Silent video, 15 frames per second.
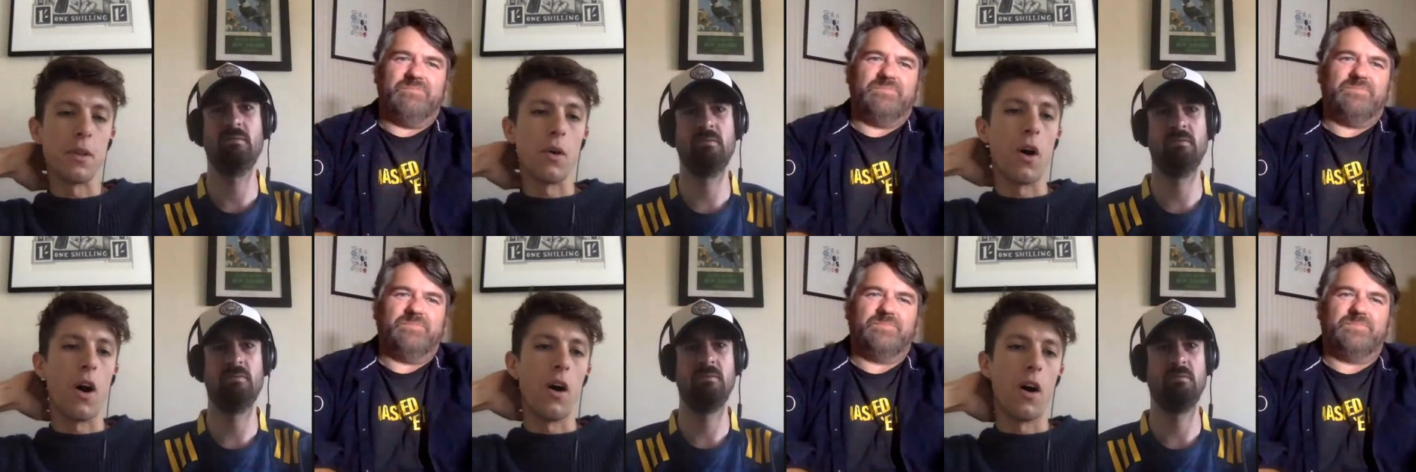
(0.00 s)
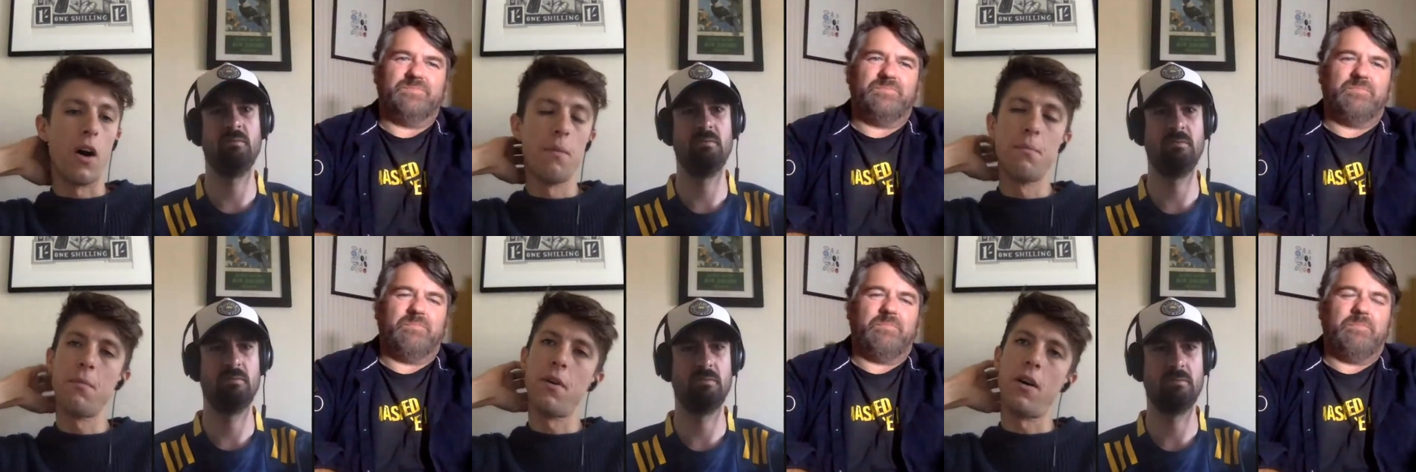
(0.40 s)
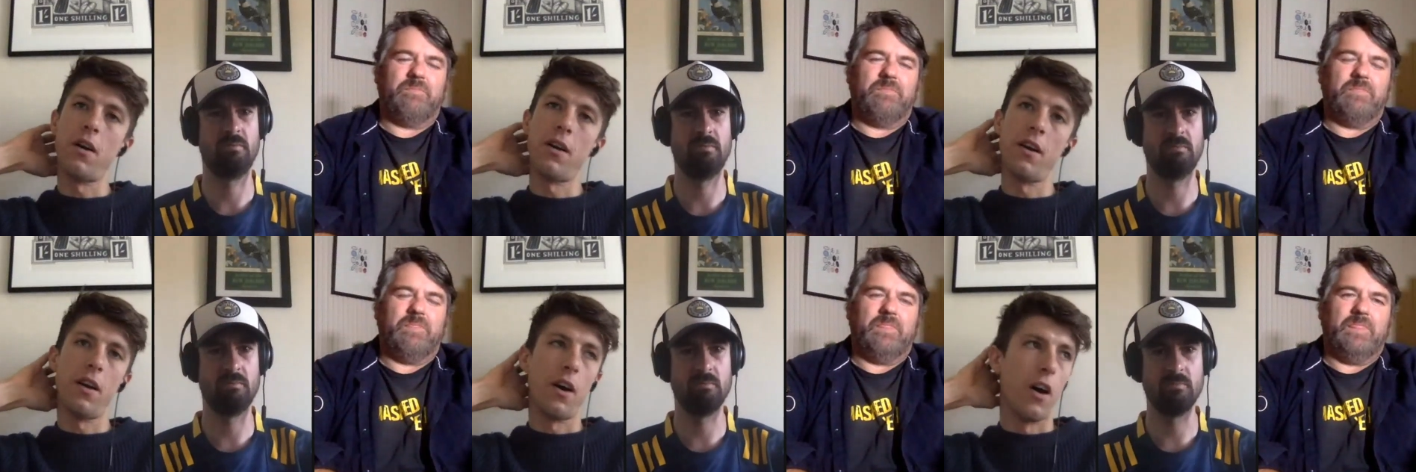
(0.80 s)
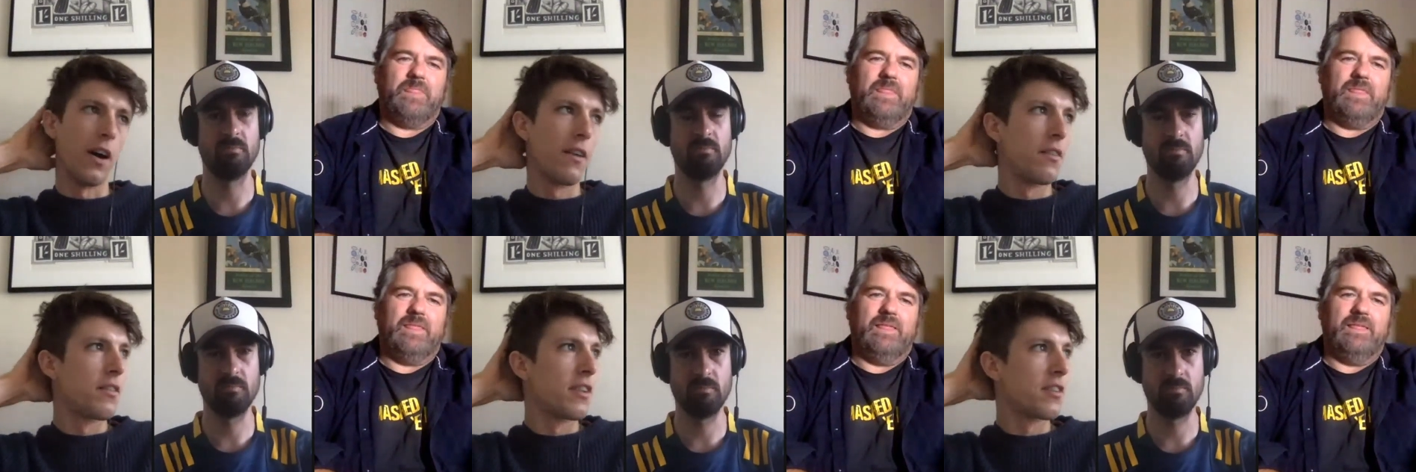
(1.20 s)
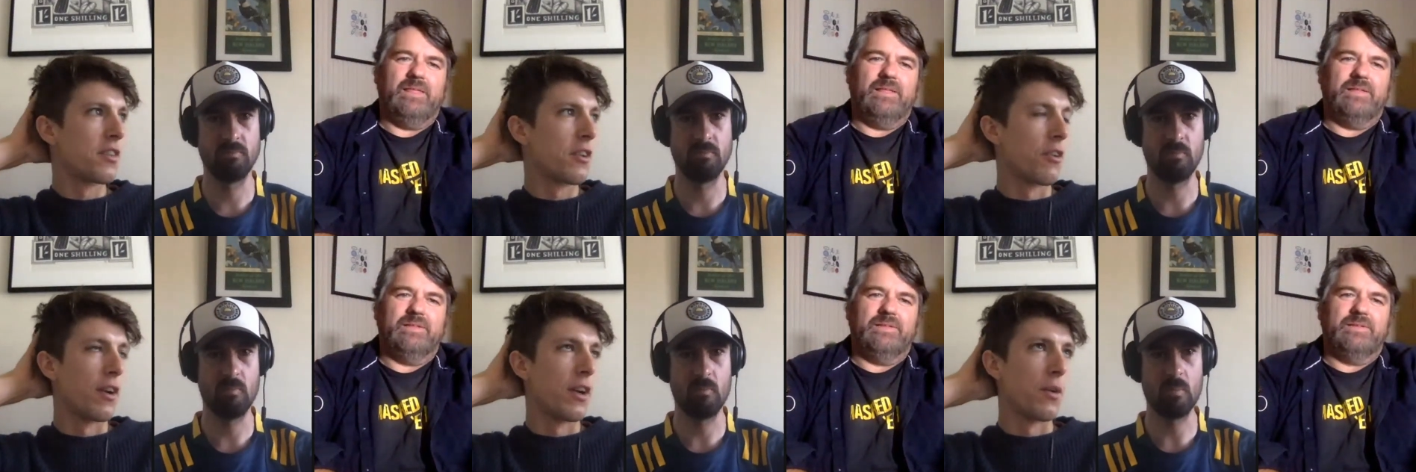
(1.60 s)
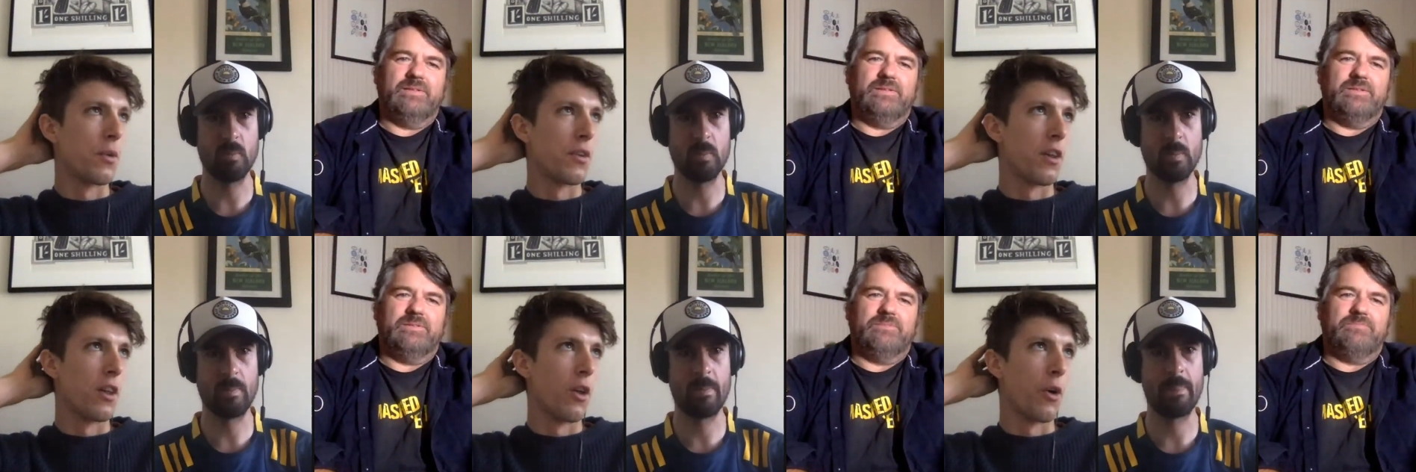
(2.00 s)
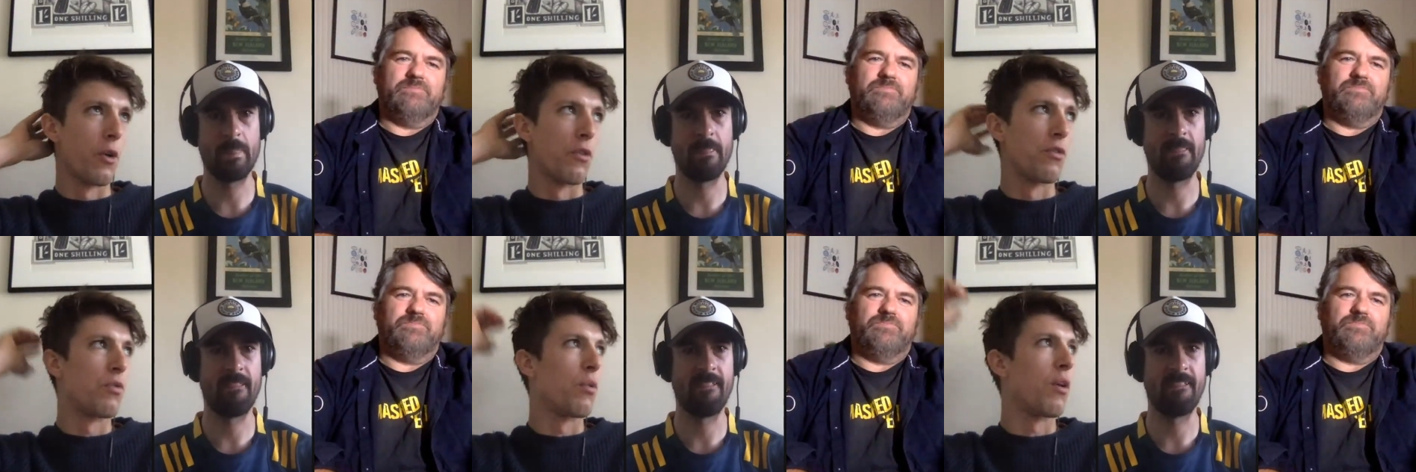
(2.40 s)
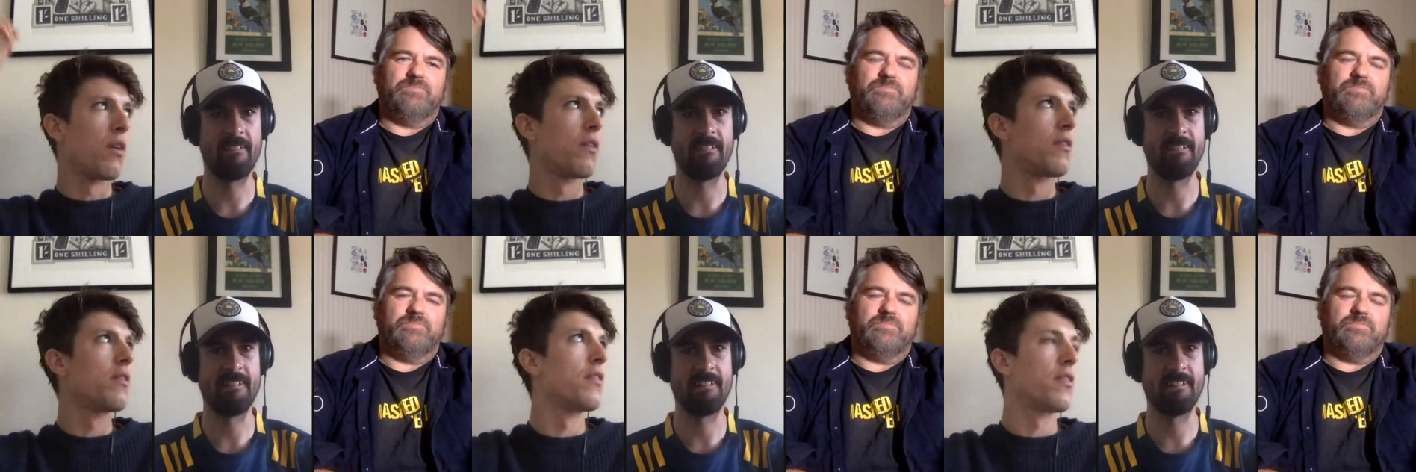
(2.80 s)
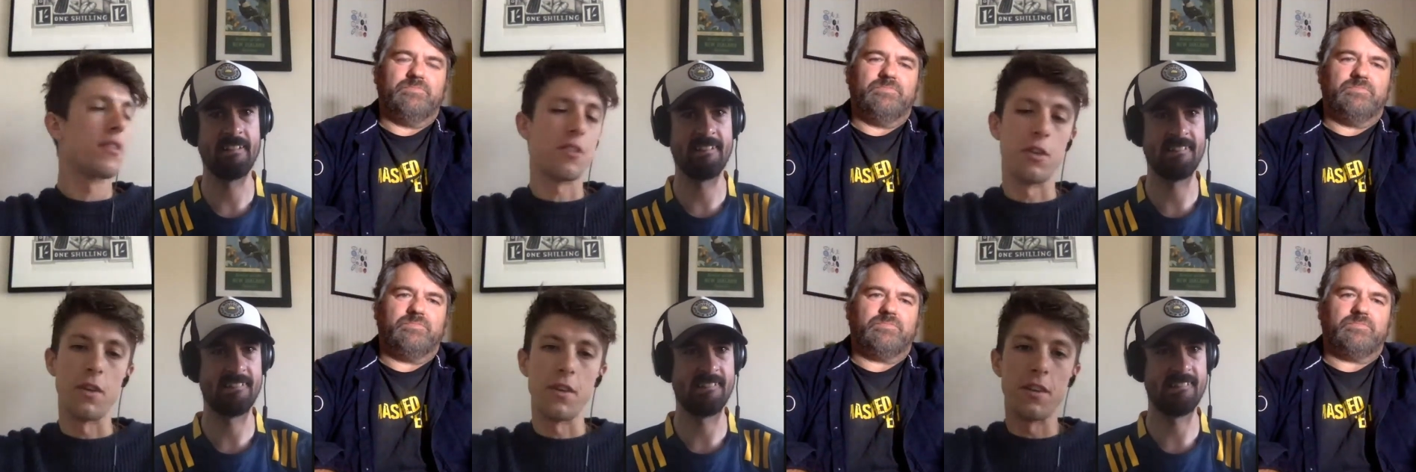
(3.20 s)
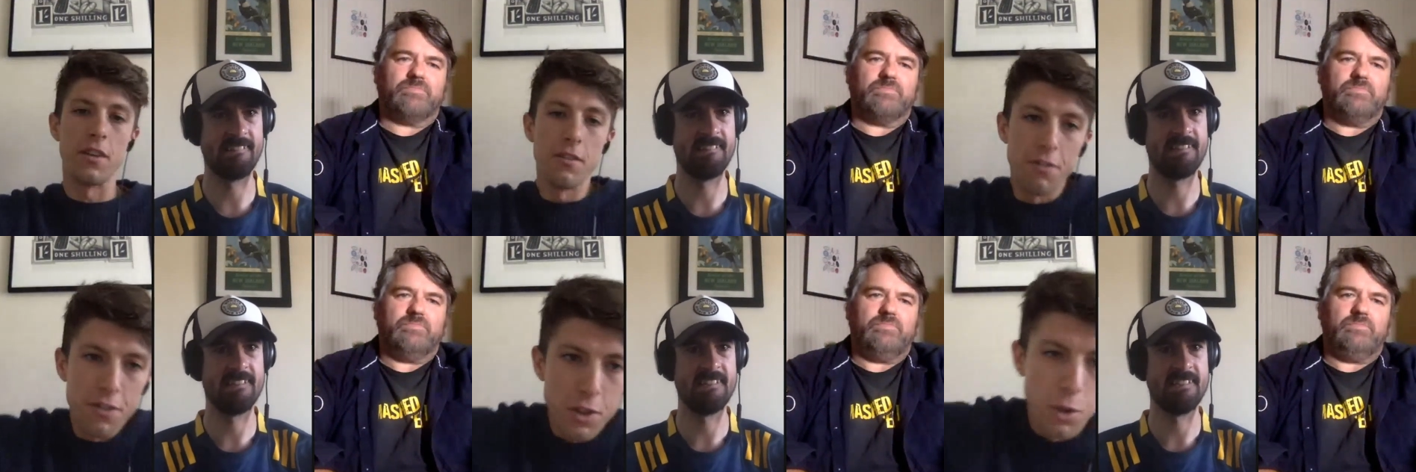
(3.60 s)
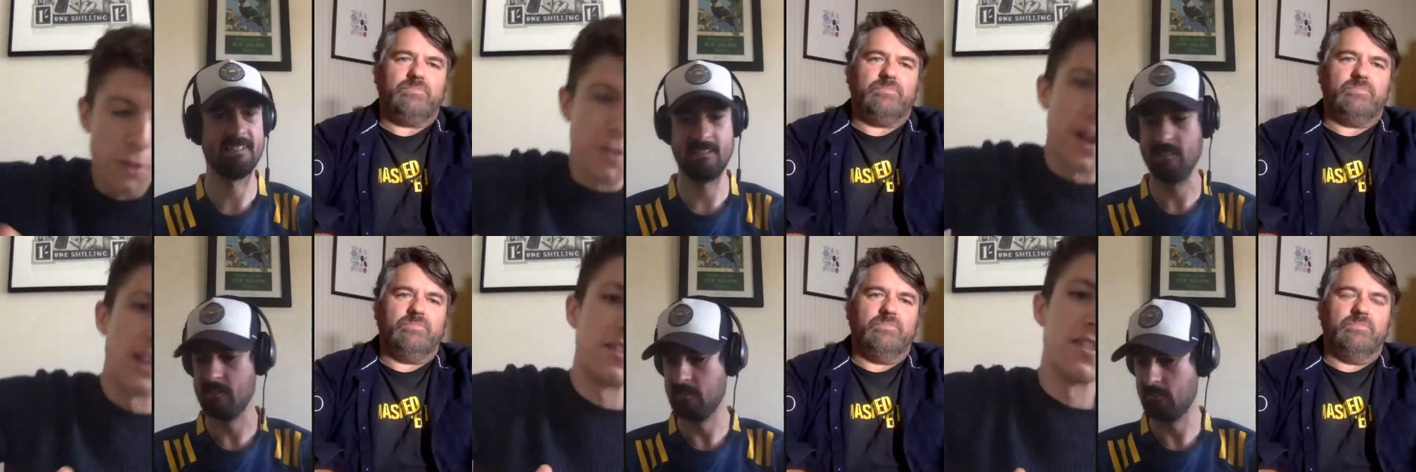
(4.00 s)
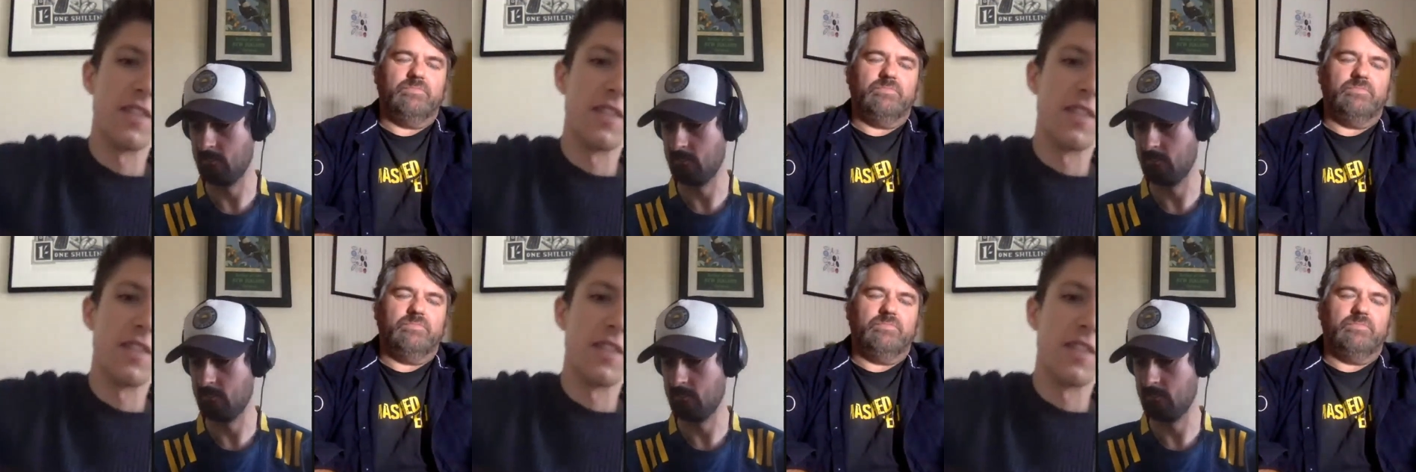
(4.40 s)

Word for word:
Speaker 1: yeah. is, I'm I I disagree with a lot of what. So the, the Tour de